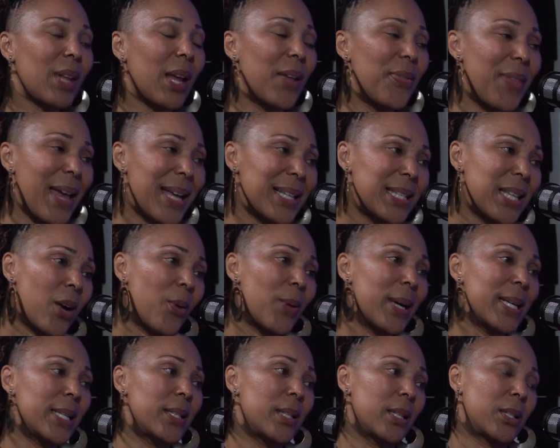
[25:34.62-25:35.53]
that's how
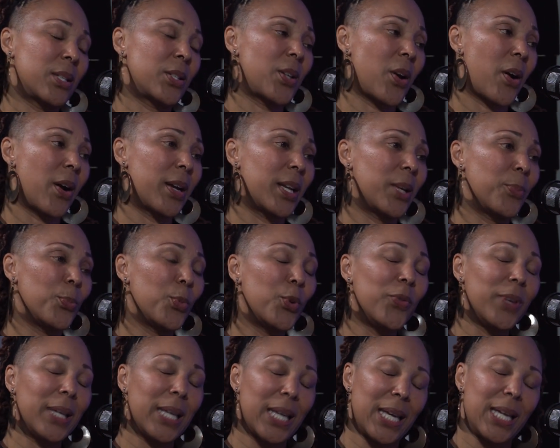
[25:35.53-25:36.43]
I started
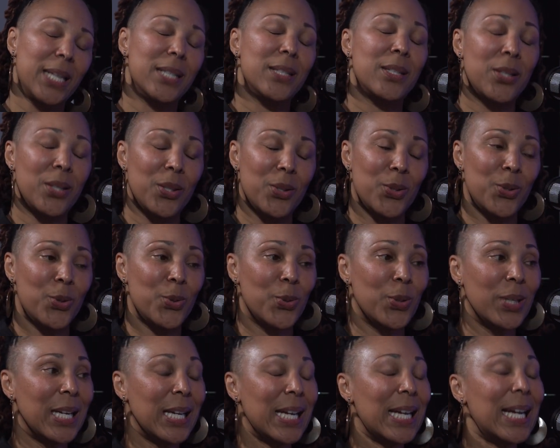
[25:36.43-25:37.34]
moving
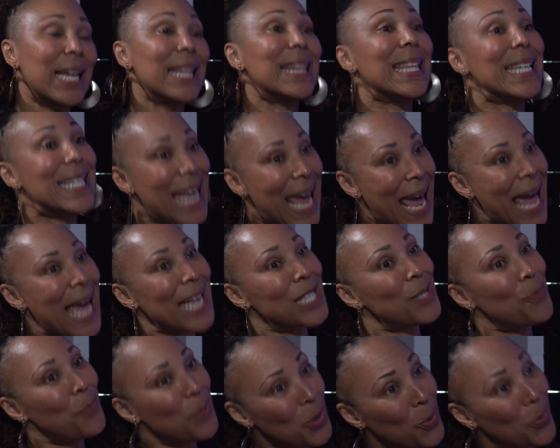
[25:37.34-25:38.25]
into the
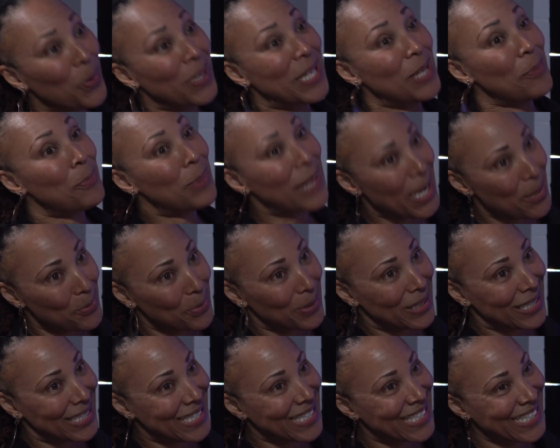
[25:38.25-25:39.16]
Dads Puberty
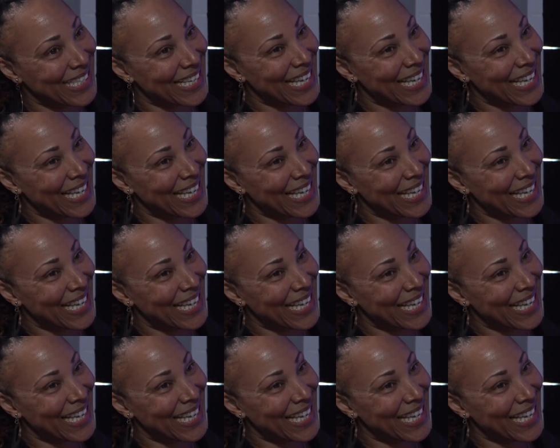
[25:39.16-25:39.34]
Playbook.